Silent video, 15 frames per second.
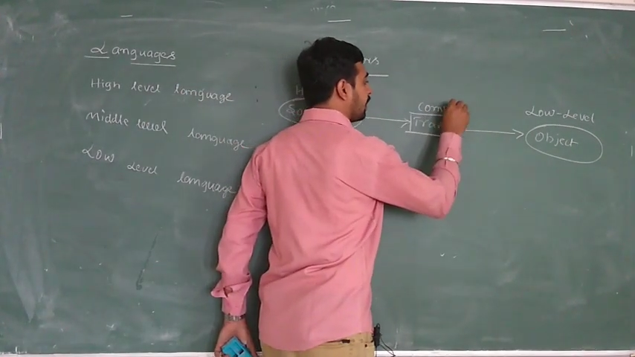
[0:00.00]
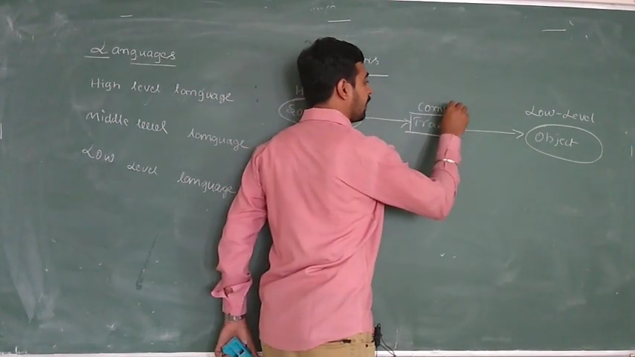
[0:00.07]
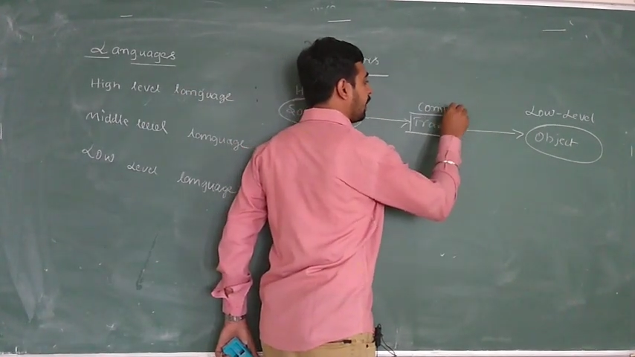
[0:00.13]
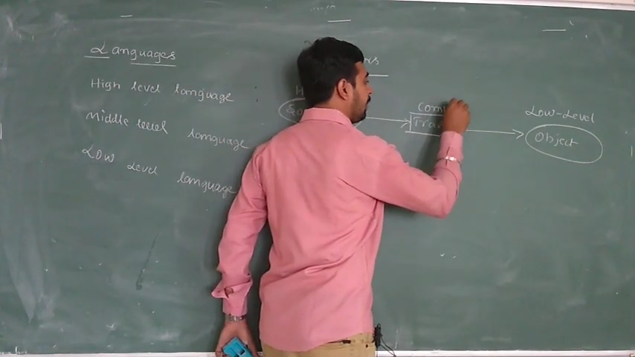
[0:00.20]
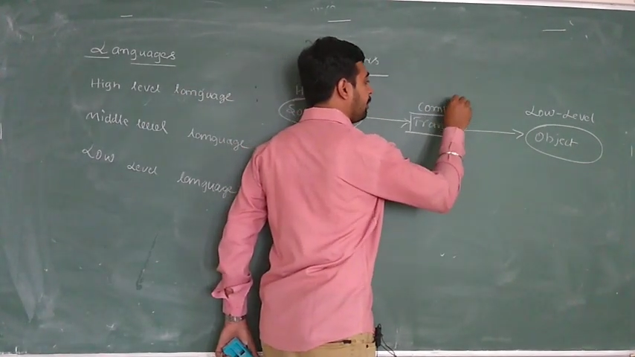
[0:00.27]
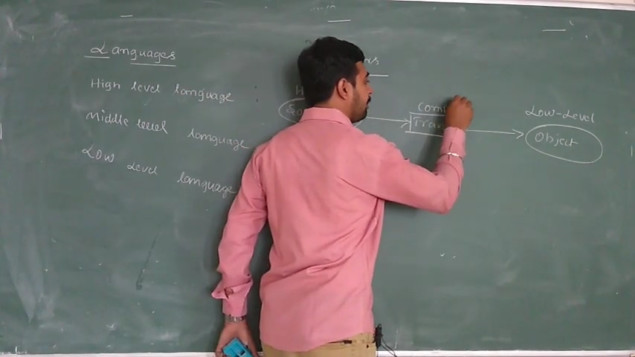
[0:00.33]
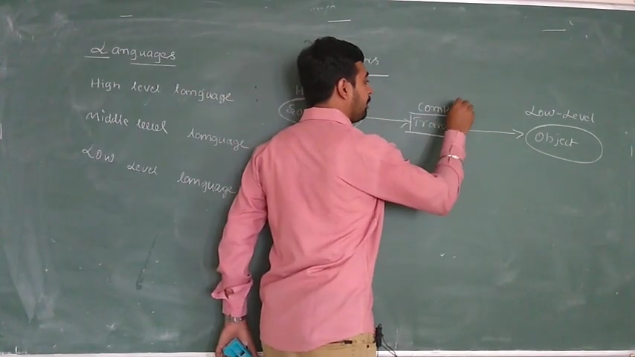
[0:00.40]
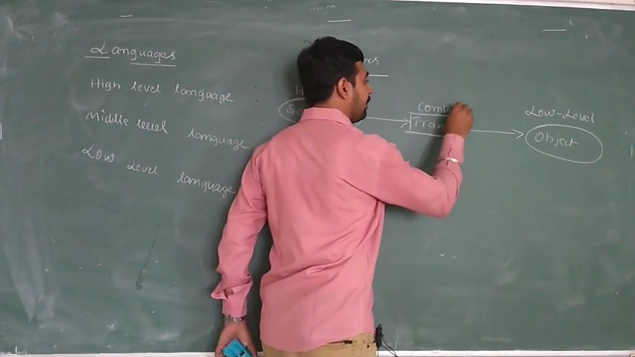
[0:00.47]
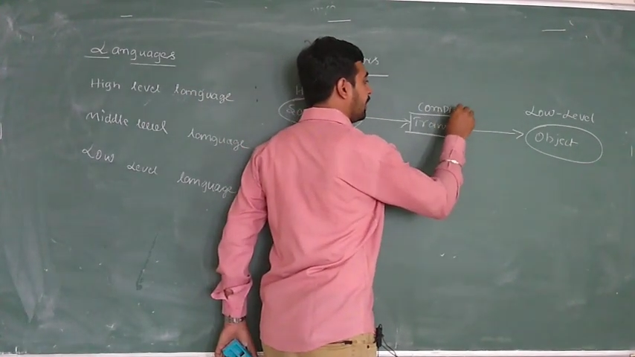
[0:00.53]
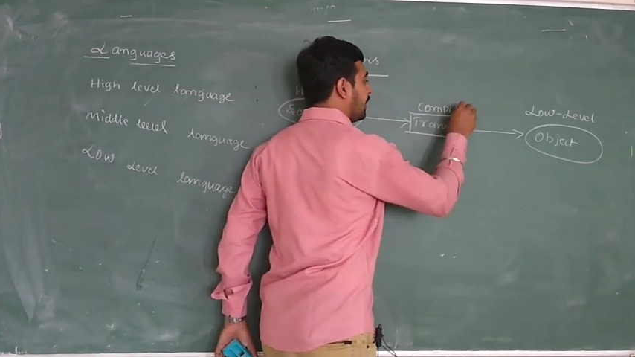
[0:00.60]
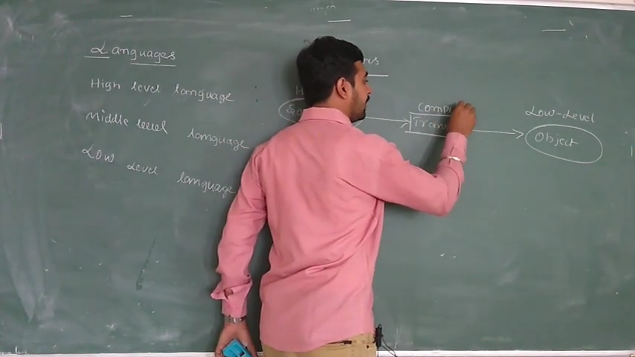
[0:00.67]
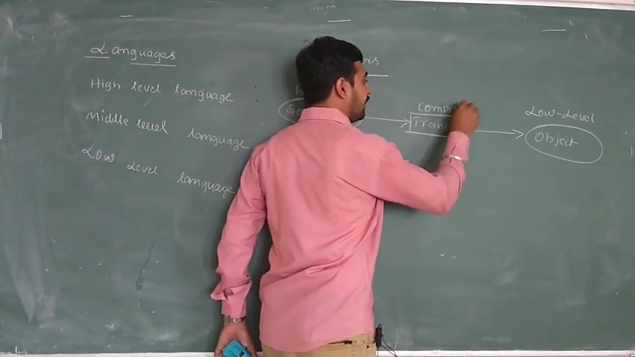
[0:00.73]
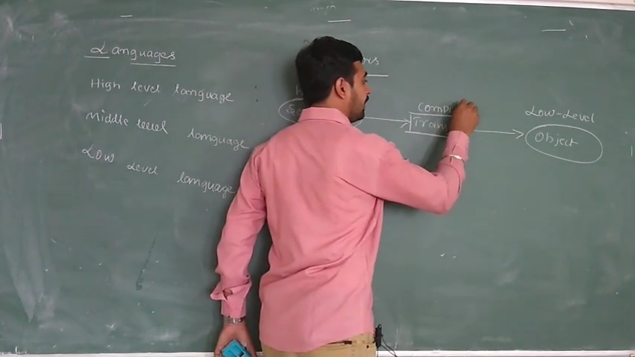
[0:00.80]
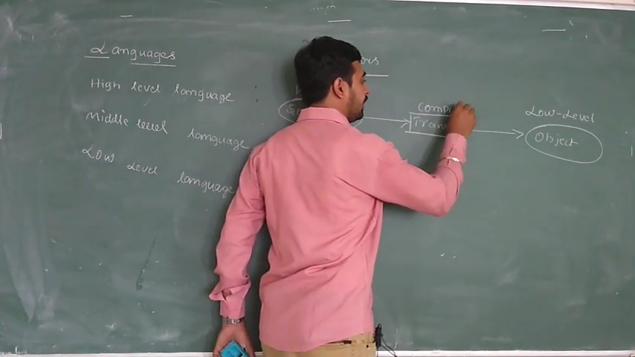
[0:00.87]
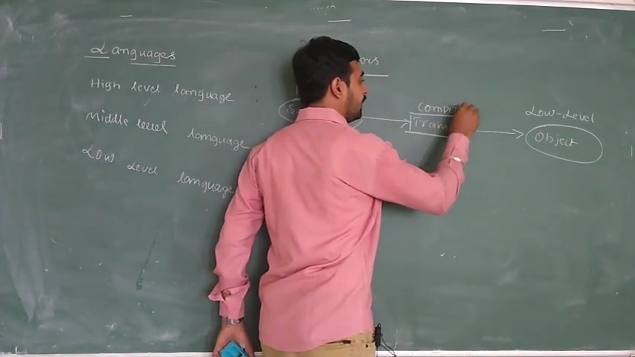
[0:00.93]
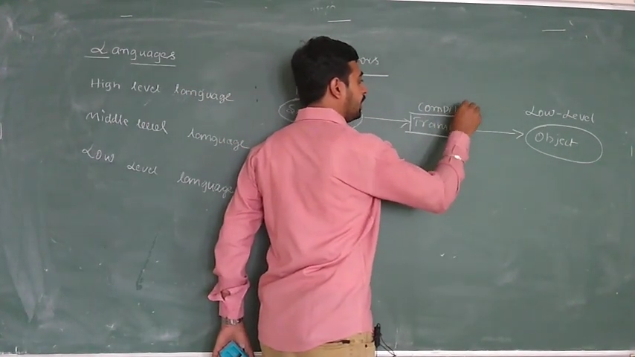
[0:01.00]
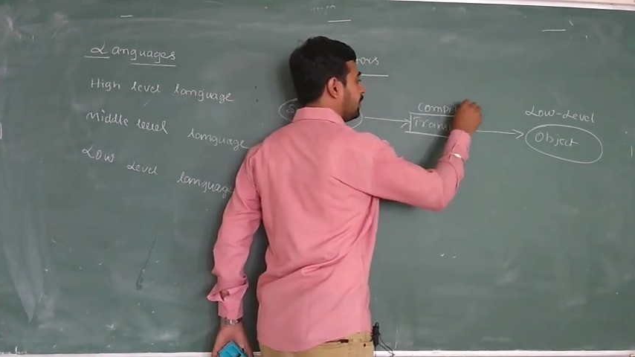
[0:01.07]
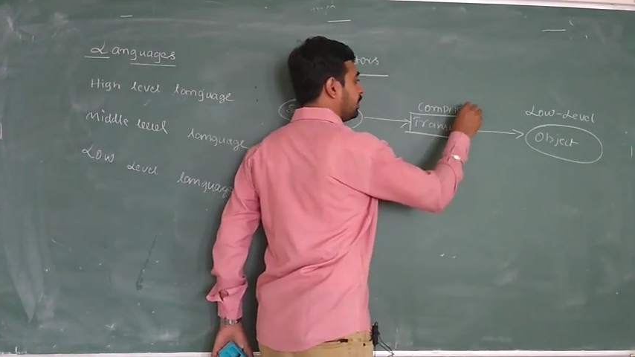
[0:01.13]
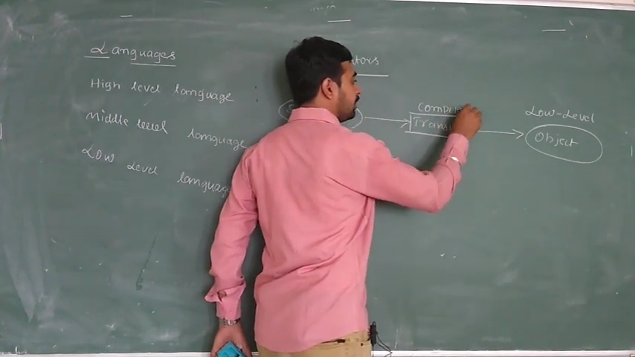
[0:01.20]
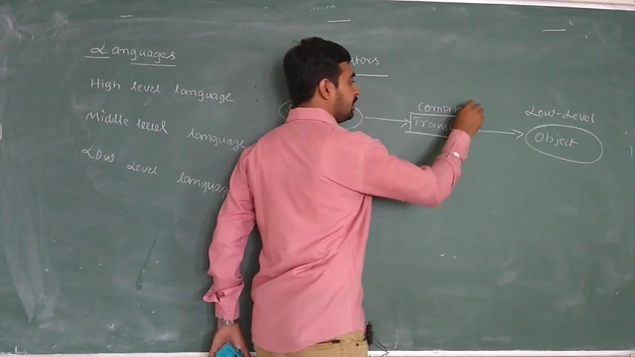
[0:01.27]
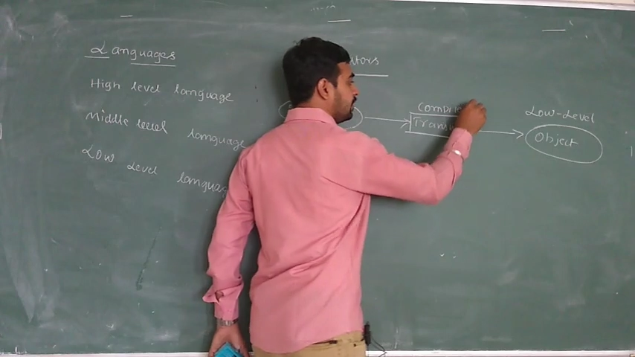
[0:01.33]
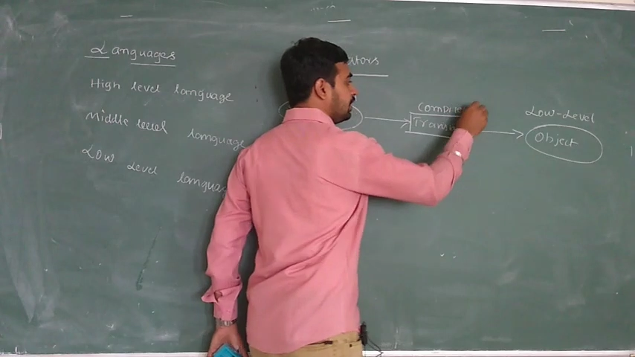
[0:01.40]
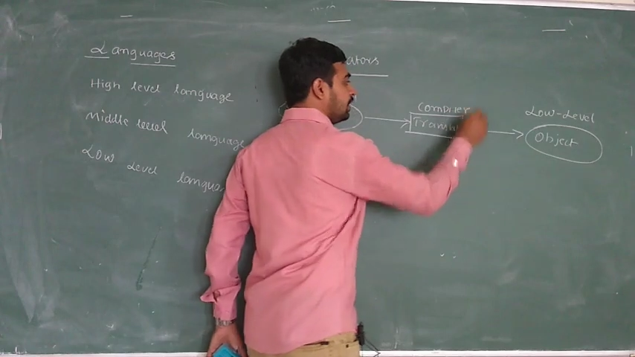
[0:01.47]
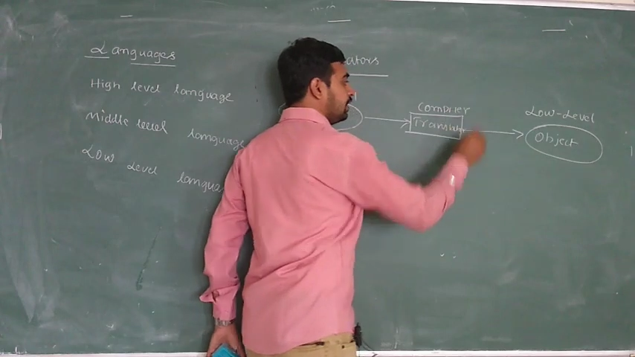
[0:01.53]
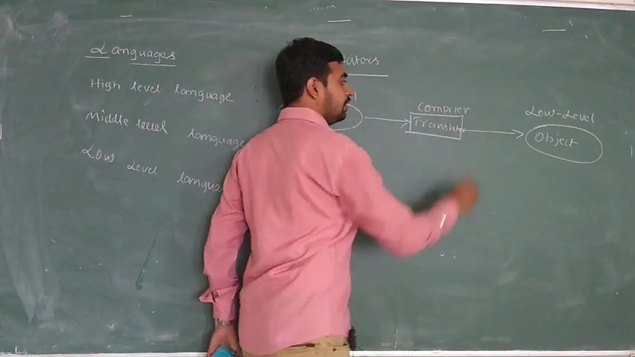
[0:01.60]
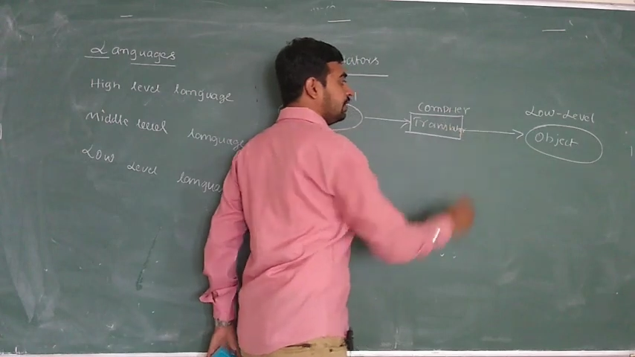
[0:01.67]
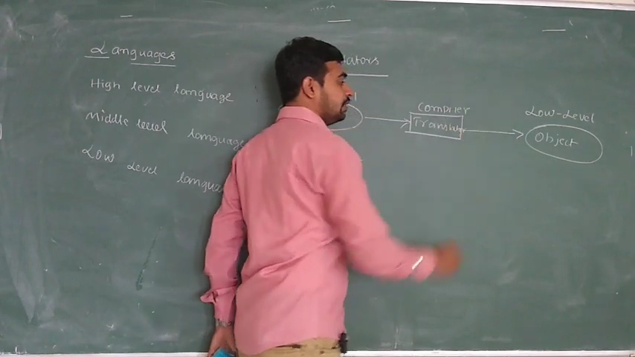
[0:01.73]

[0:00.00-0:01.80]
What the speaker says: The compiler